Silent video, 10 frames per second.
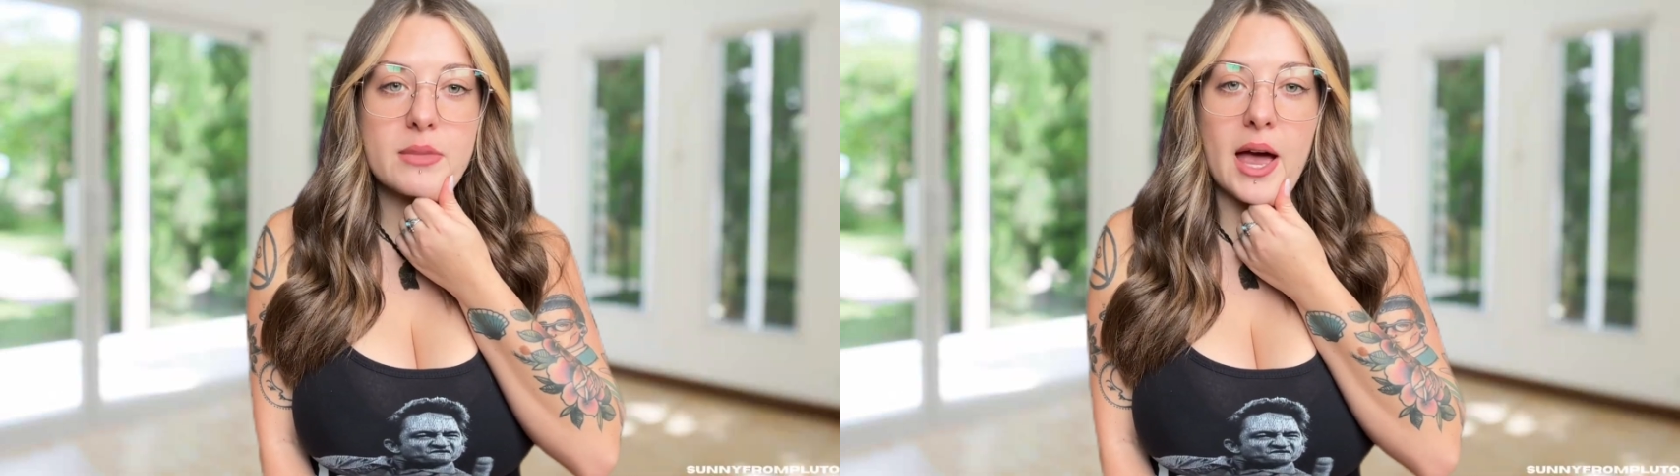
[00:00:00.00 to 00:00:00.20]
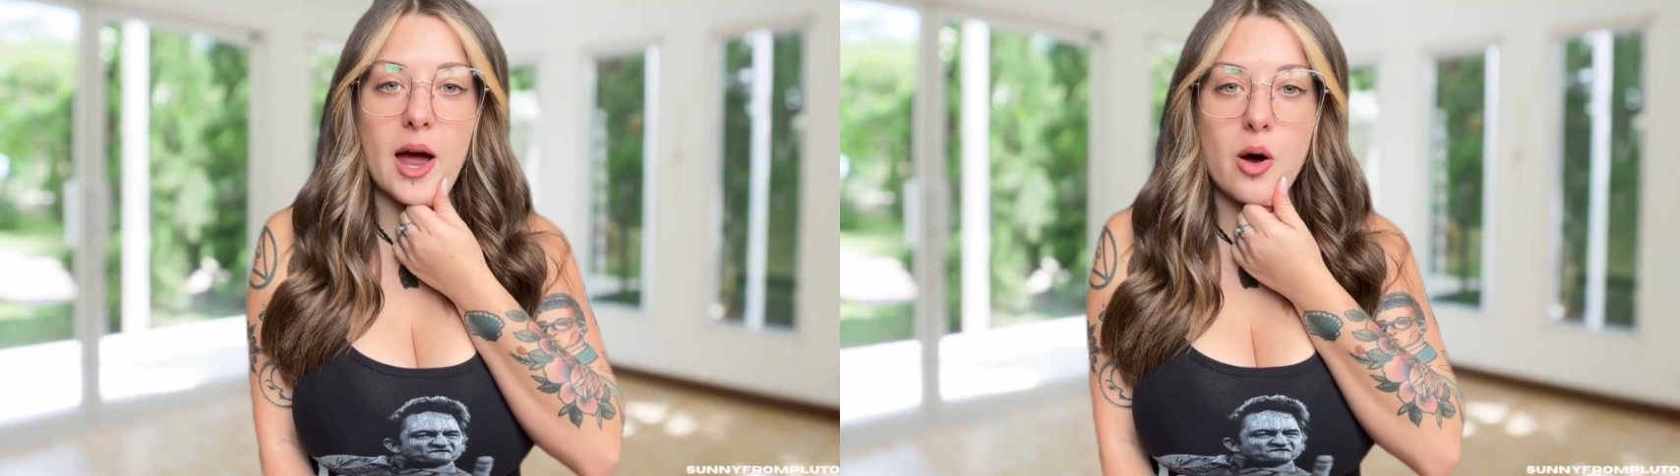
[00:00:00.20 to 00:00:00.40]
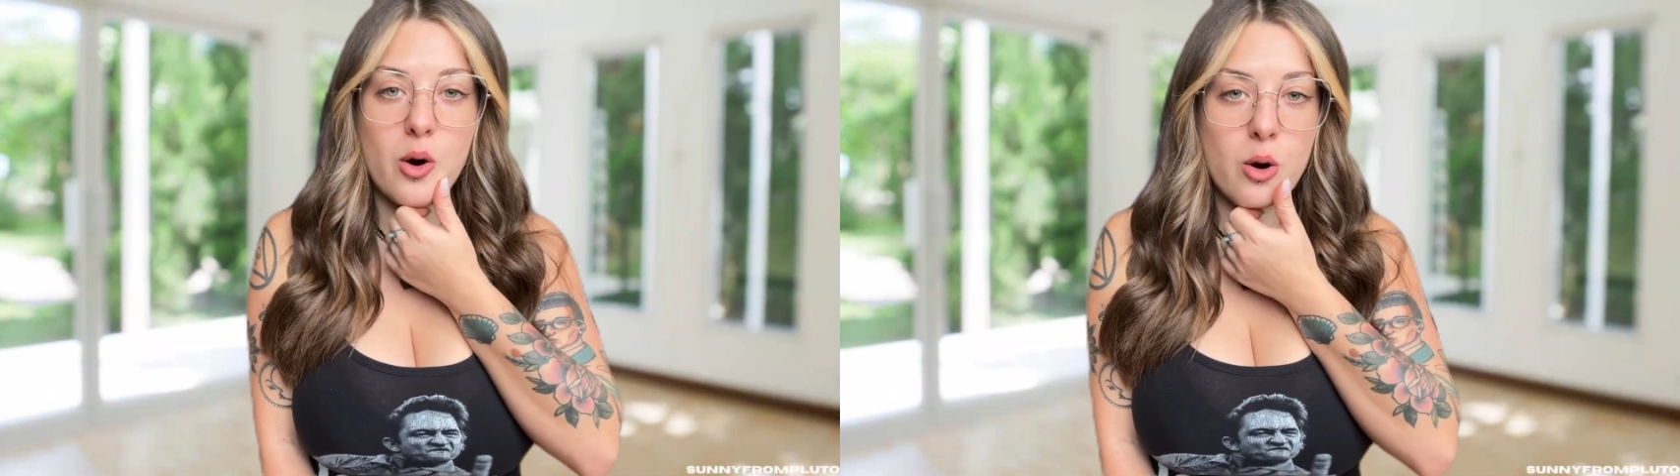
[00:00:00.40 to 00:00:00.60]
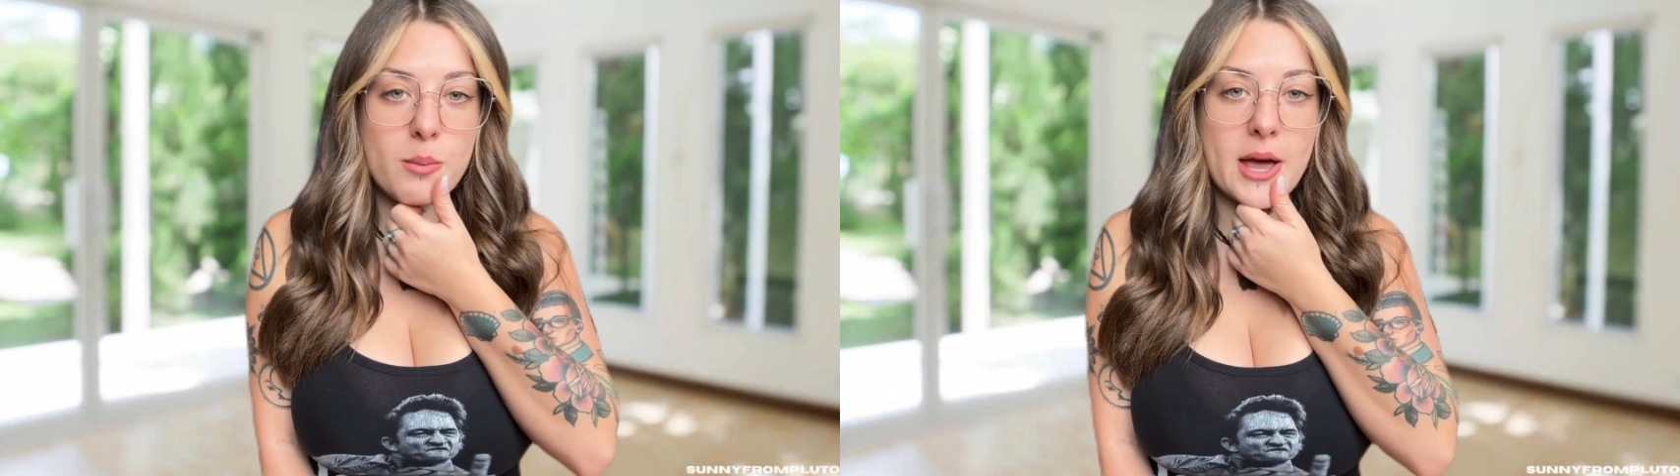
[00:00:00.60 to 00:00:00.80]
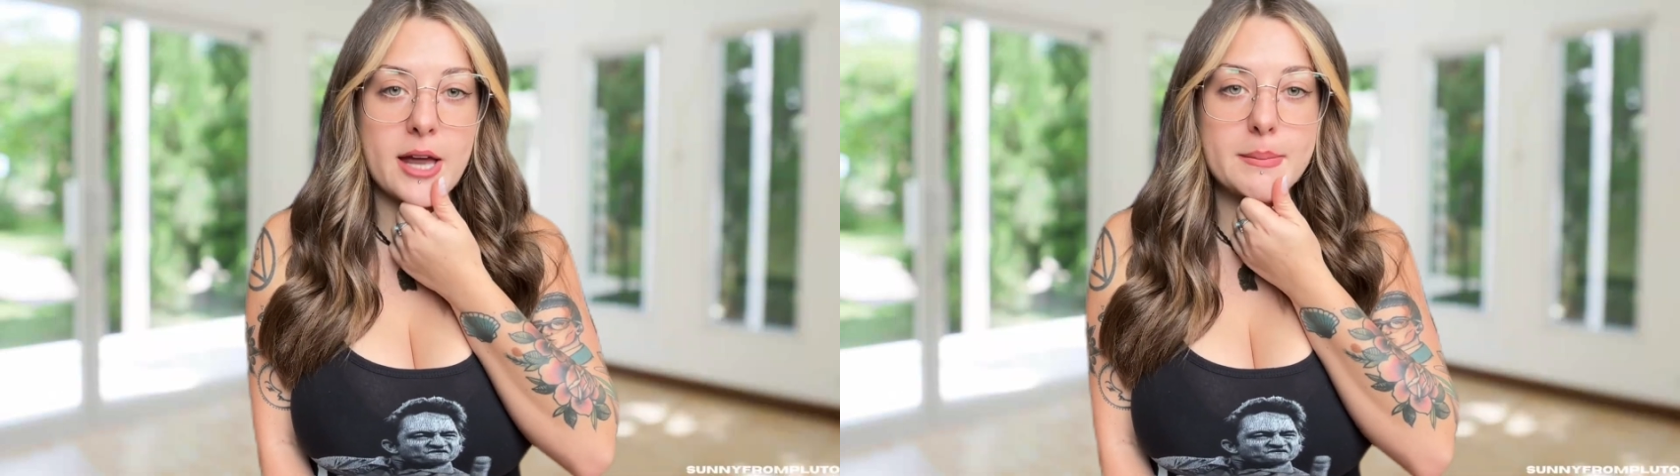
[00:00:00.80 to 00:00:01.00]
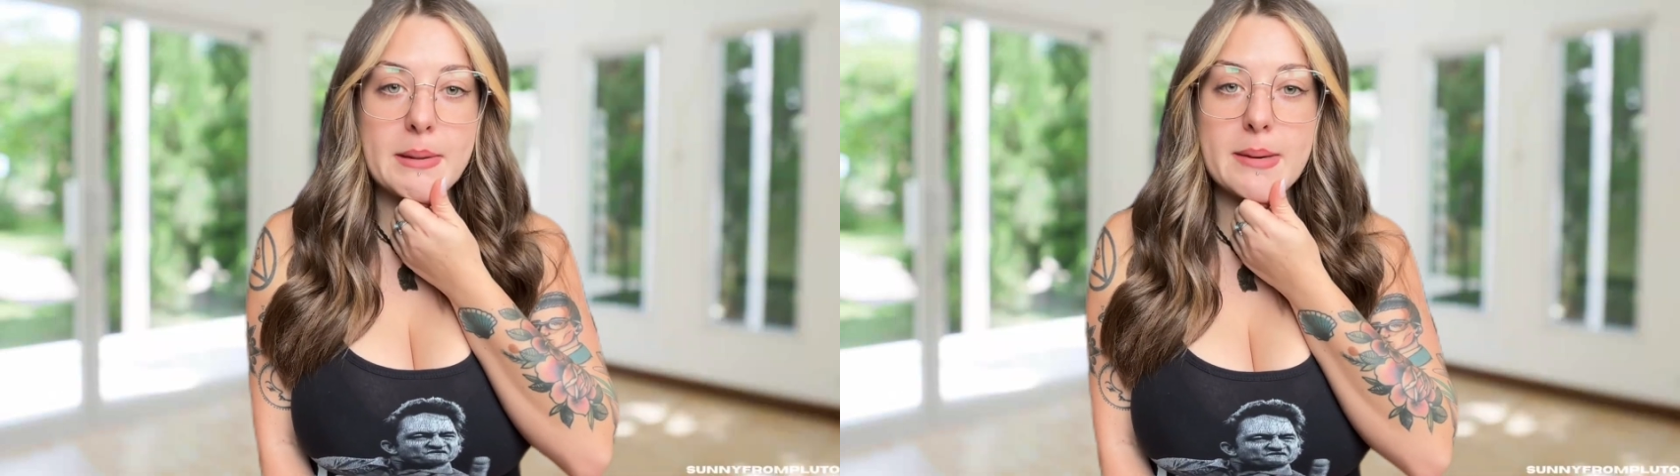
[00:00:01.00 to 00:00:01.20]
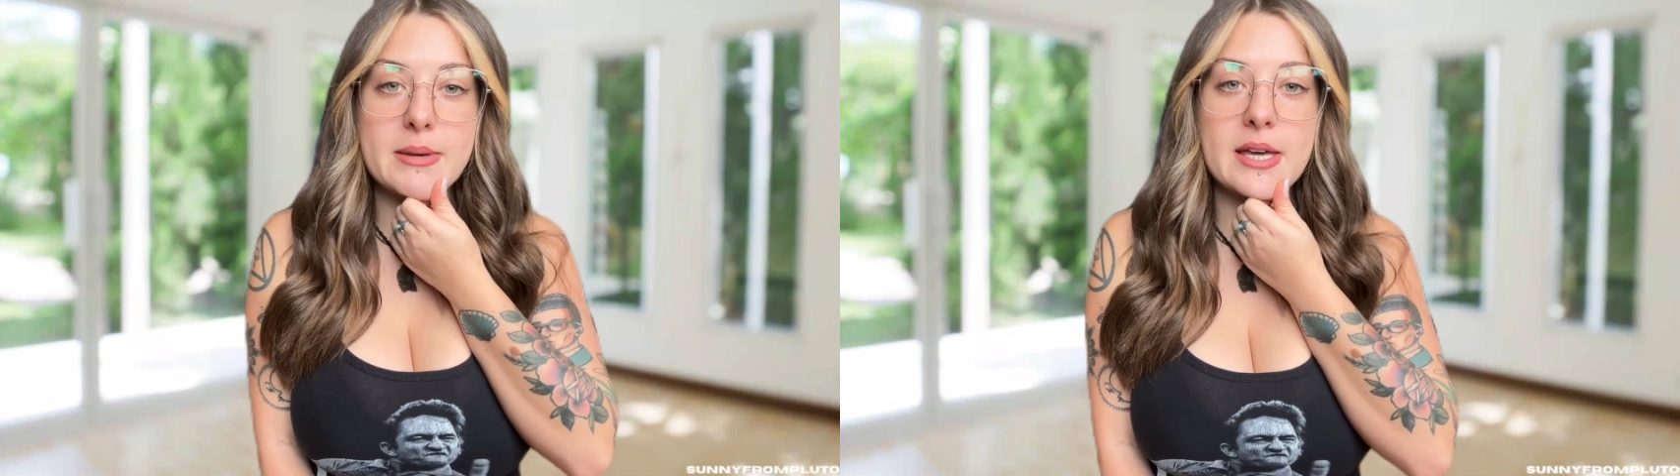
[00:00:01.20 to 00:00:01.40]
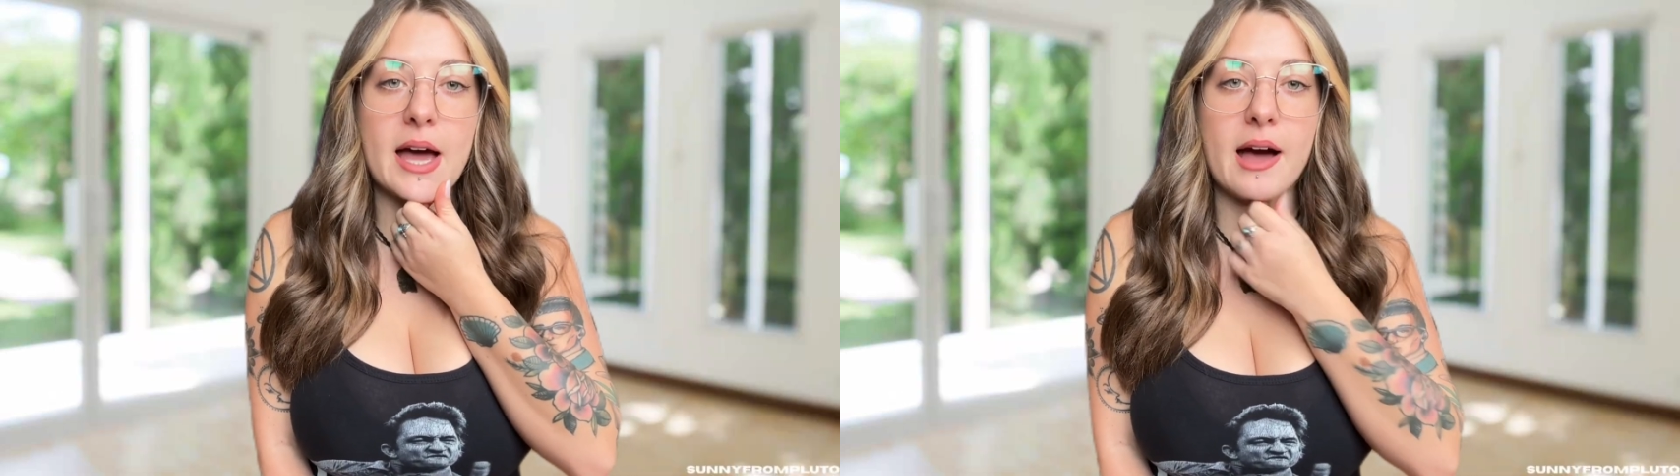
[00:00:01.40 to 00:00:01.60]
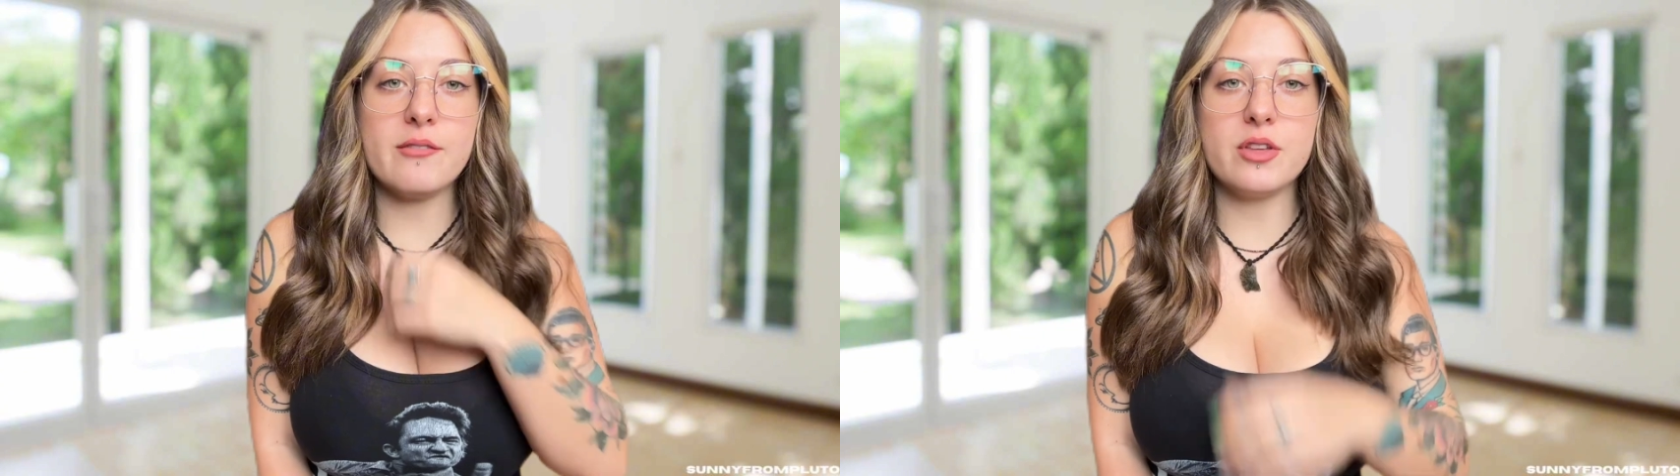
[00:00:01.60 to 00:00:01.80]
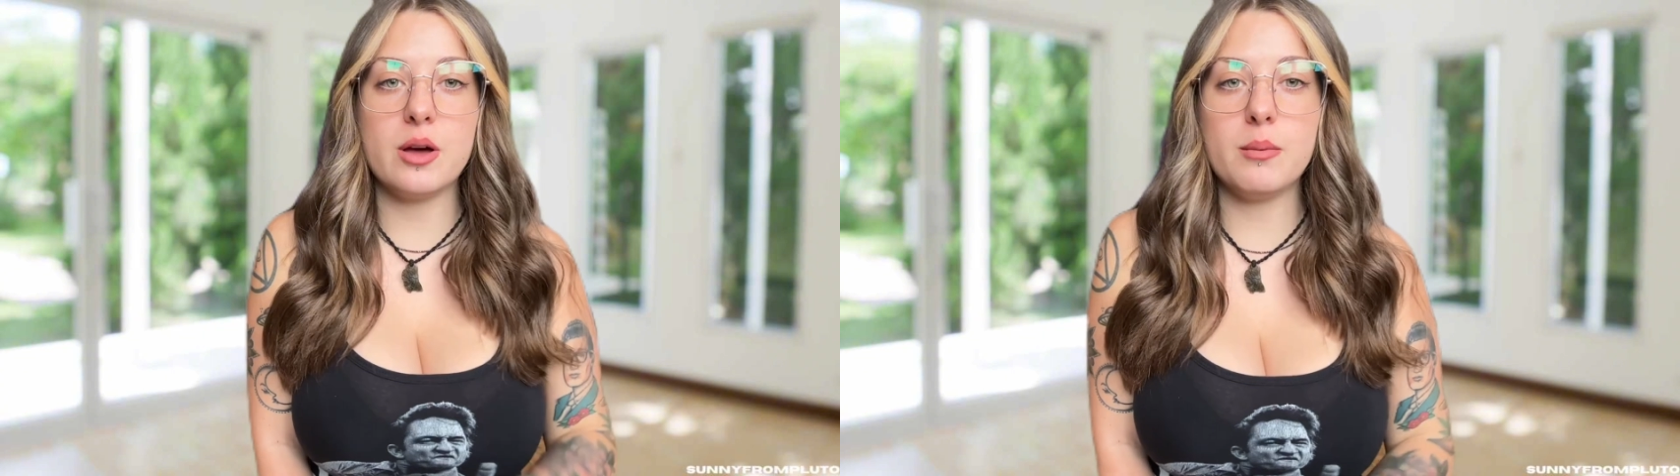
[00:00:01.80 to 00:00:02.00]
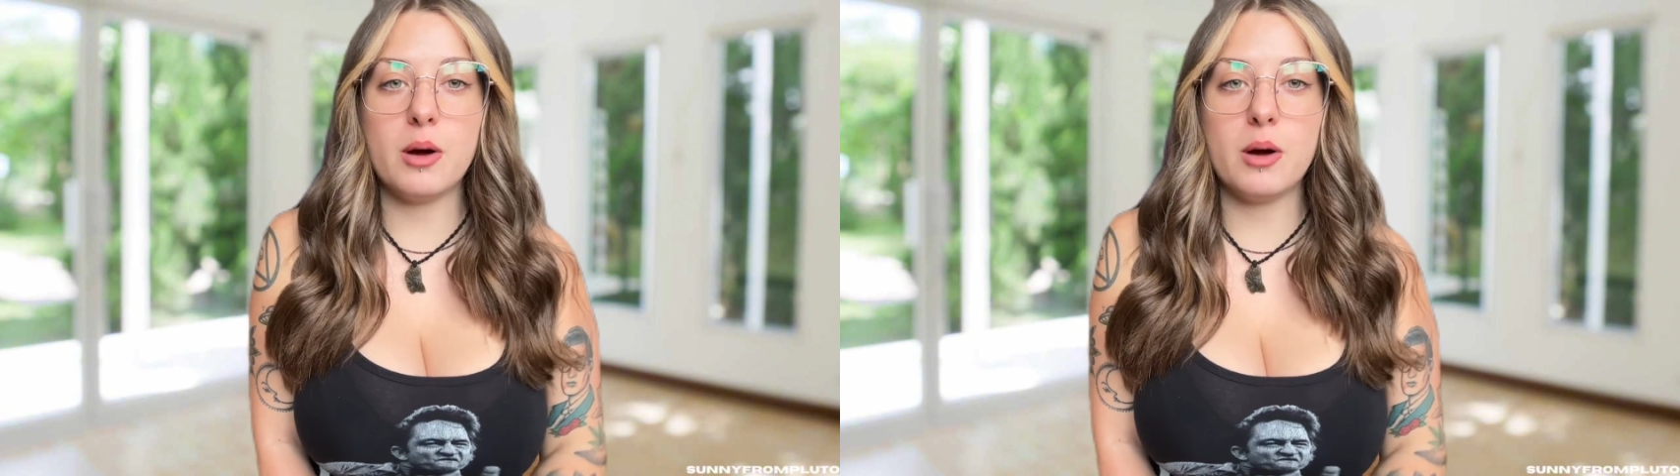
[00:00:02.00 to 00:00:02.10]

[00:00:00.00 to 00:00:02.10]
at home and maybe have them